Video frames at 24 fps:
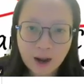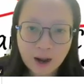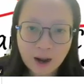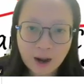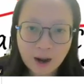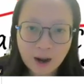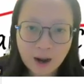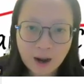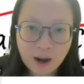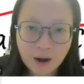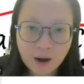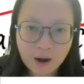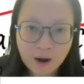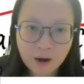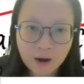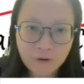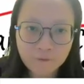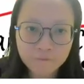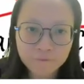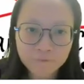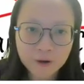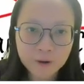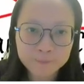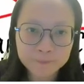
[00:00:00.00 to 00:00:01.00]

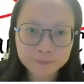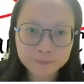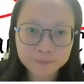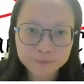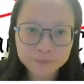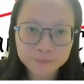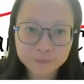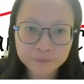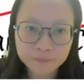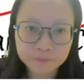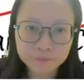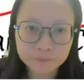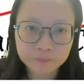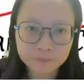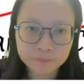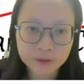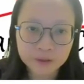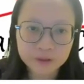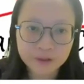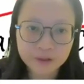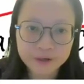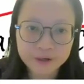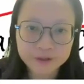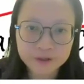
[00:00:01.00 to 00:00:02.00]
Half
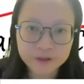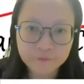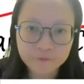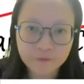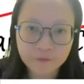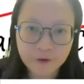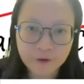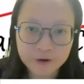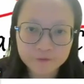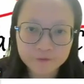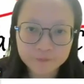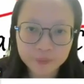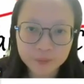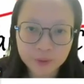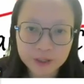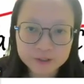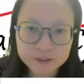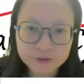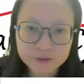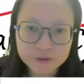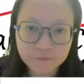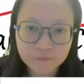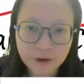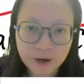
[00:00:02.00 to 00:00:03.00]
95
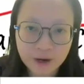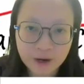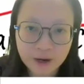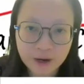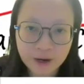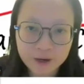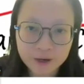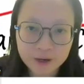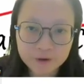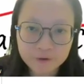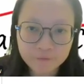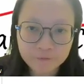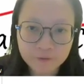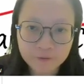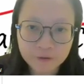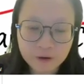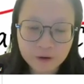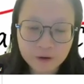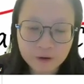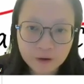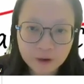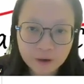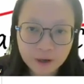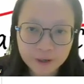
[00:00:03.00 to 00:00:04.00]
plus 5.
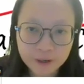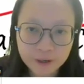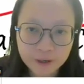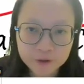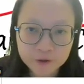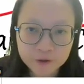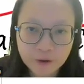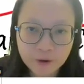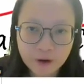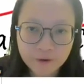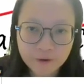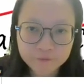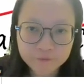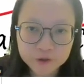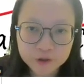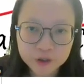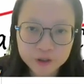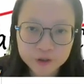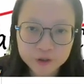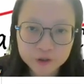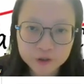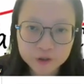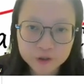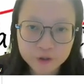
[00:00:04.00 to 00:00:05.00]
And then you have to
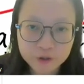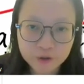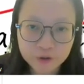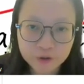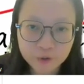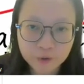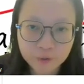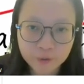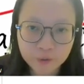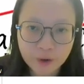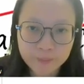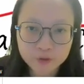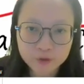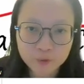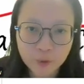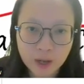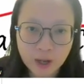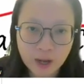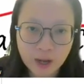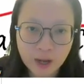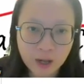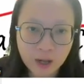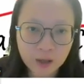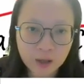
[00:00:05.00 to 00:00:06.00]
change it to kilogram
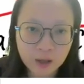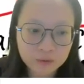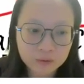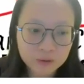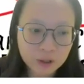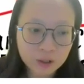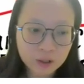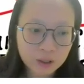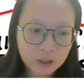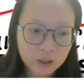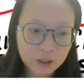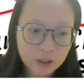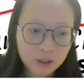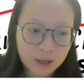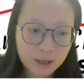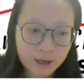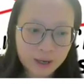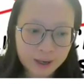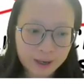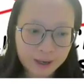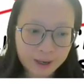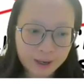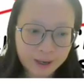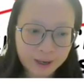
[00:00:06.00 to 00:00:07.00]
as well.
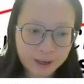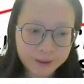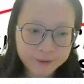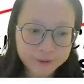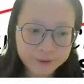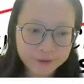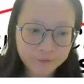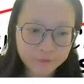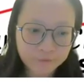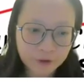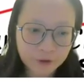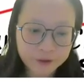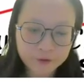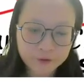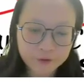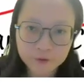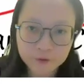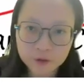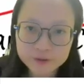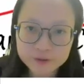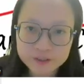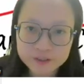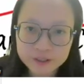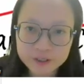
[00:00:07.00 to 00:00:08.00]
And the
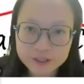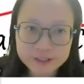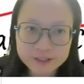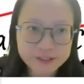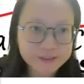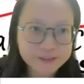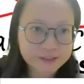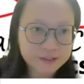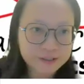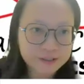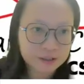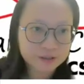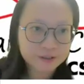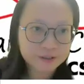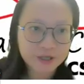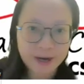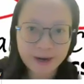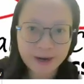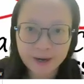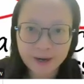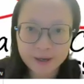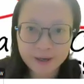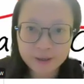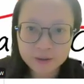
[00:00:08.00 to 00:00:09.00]
final velocity is
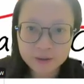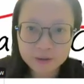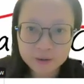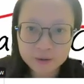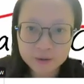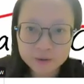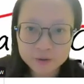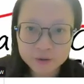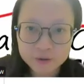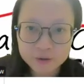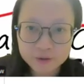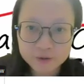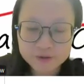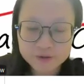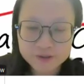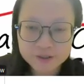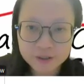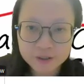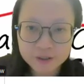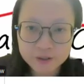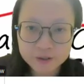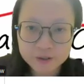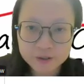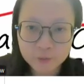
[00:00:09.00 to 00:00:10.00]
10. You
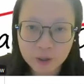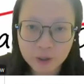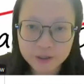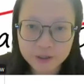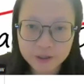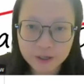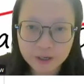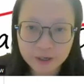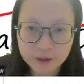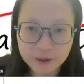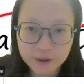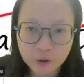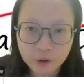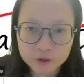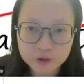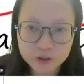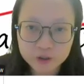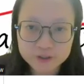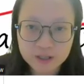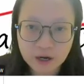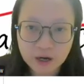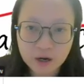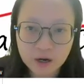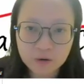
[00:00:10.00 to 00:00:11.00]
see the one that I got
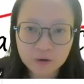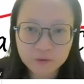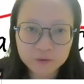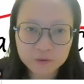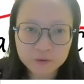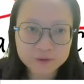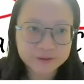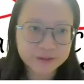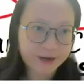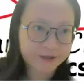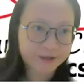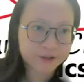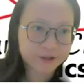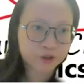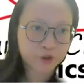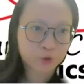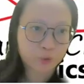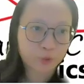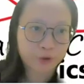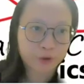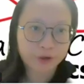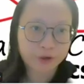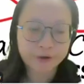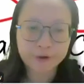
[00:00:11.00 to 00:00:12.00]
just now, 10
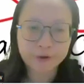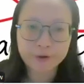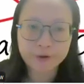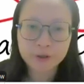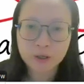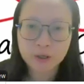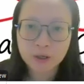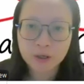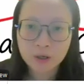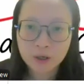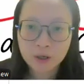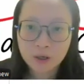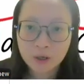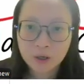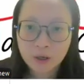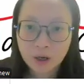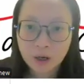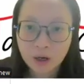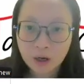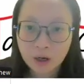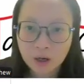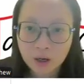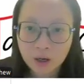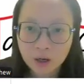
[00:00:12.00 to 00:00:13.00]
square
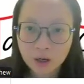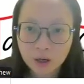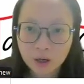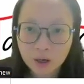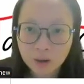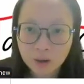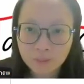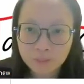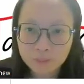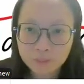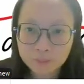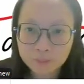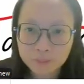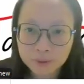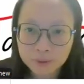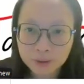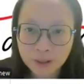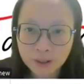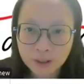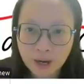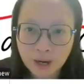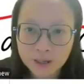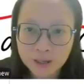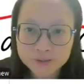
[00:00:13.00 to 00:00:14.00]

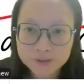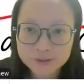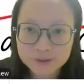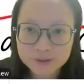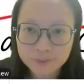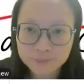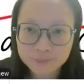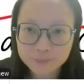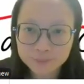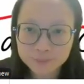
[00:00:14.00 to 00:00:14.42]
plus